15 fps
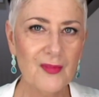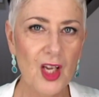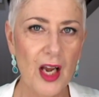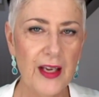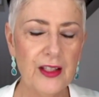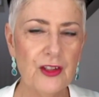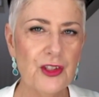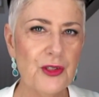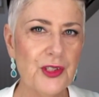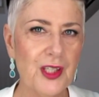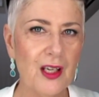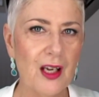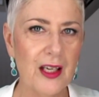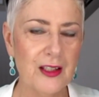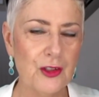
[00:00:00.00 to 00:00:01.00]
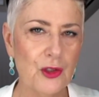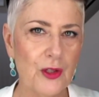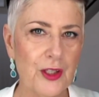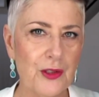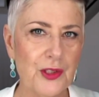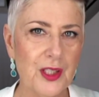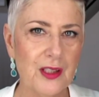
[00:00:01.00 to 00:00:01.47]
I enjoy
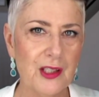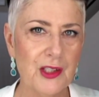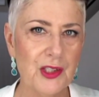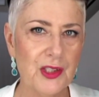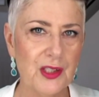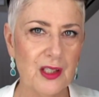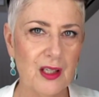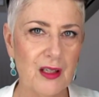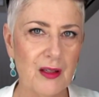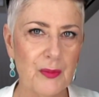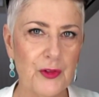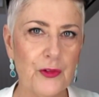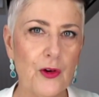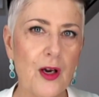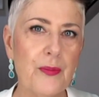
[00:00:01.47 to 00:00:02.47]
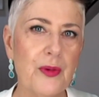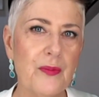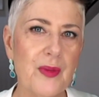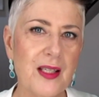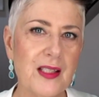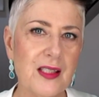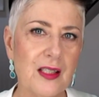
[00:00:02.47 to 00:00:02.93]
using this before I
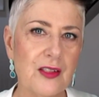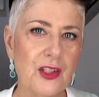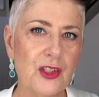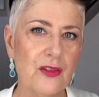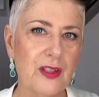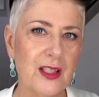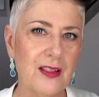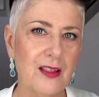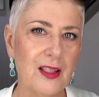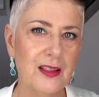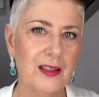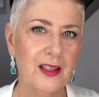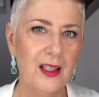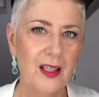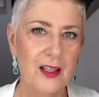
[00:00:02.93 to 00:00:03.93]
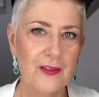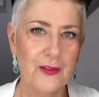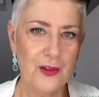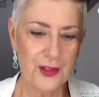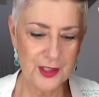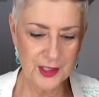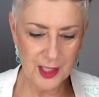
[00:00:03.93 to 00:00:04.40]
put my sunscreen on
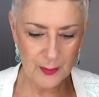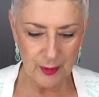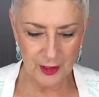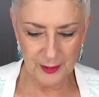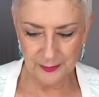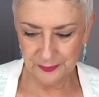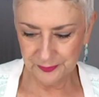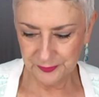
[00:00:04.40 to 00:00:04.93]
for the summer.